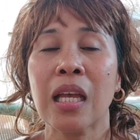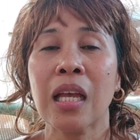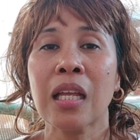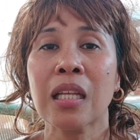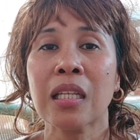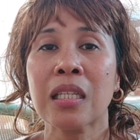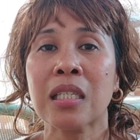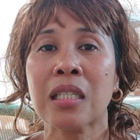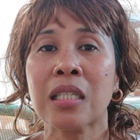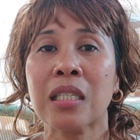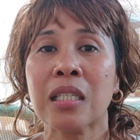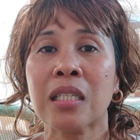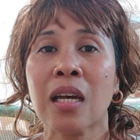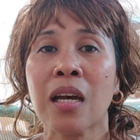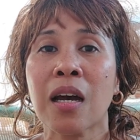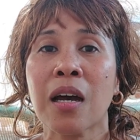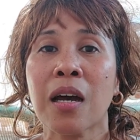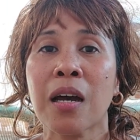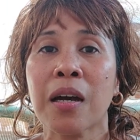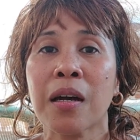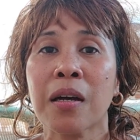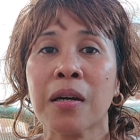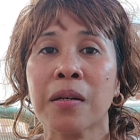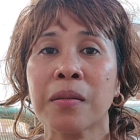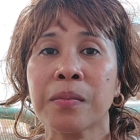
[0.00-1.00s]
It's
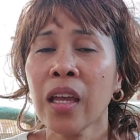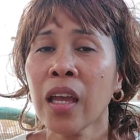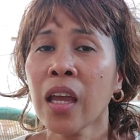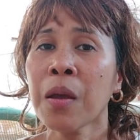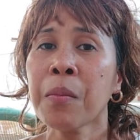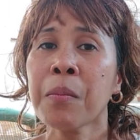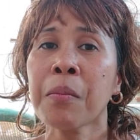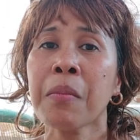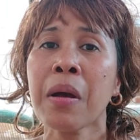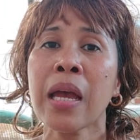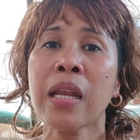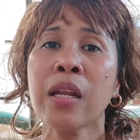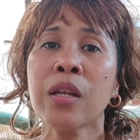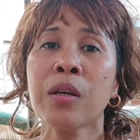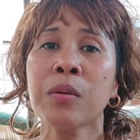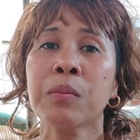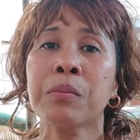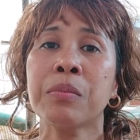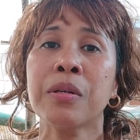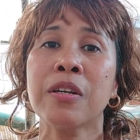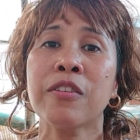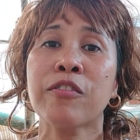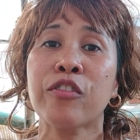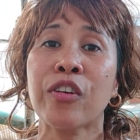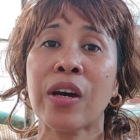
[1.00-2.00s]
uh, it might
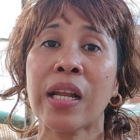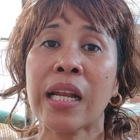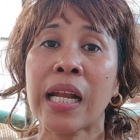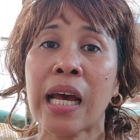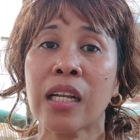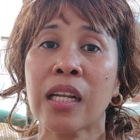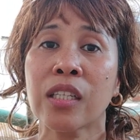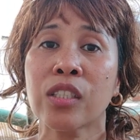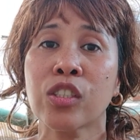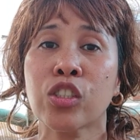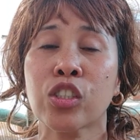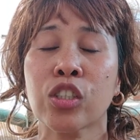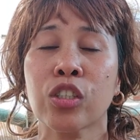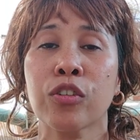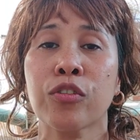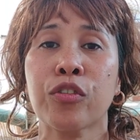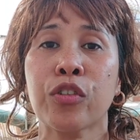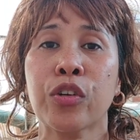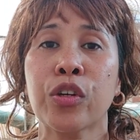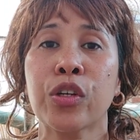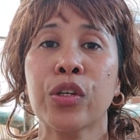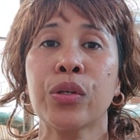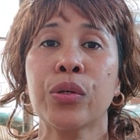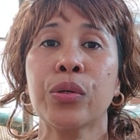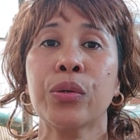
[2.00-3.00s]
not be financial
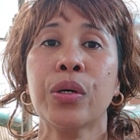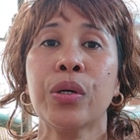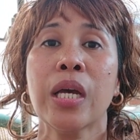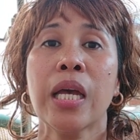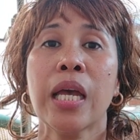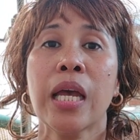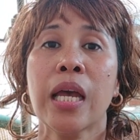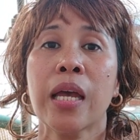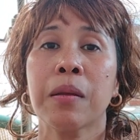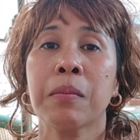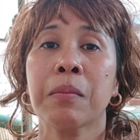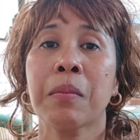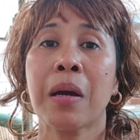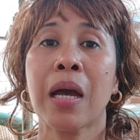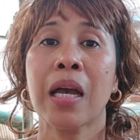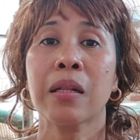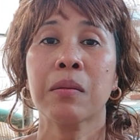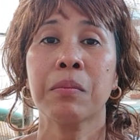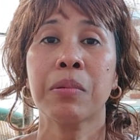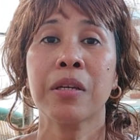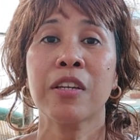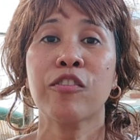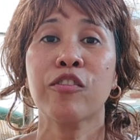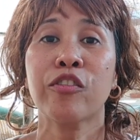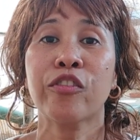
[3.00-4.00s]
for you, it
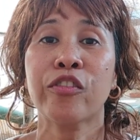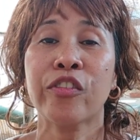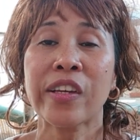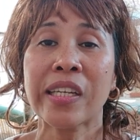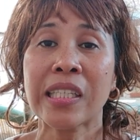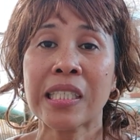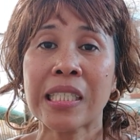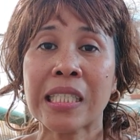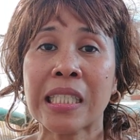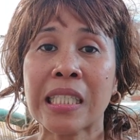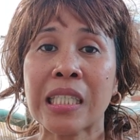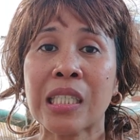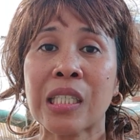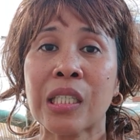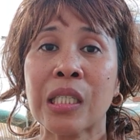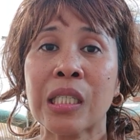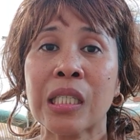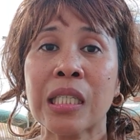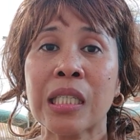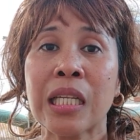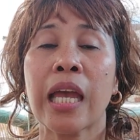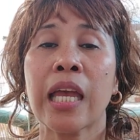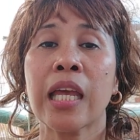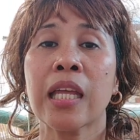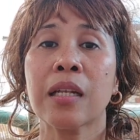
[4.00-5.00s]
might be
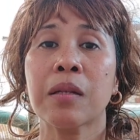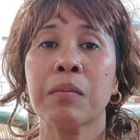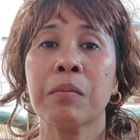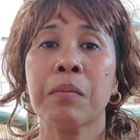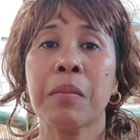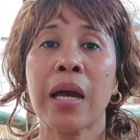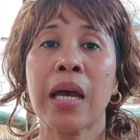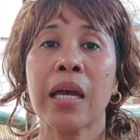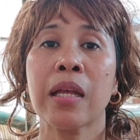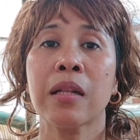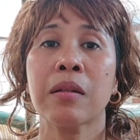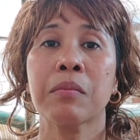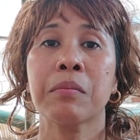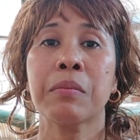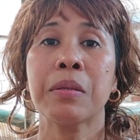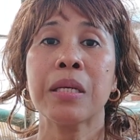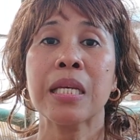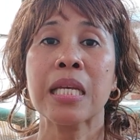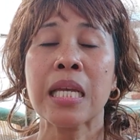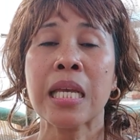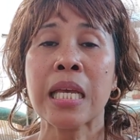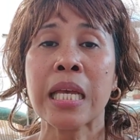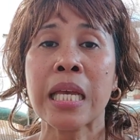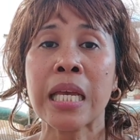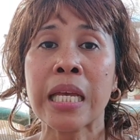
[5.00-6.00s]
physical, it might
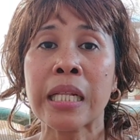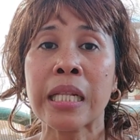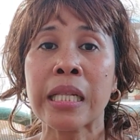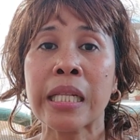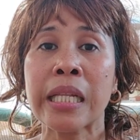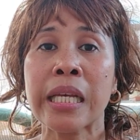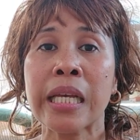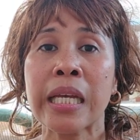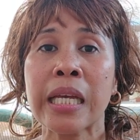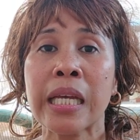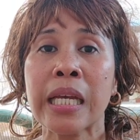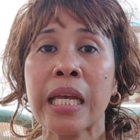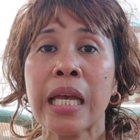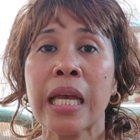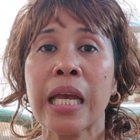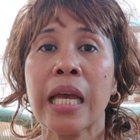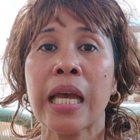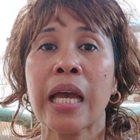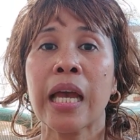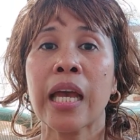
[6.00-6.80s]
be healing,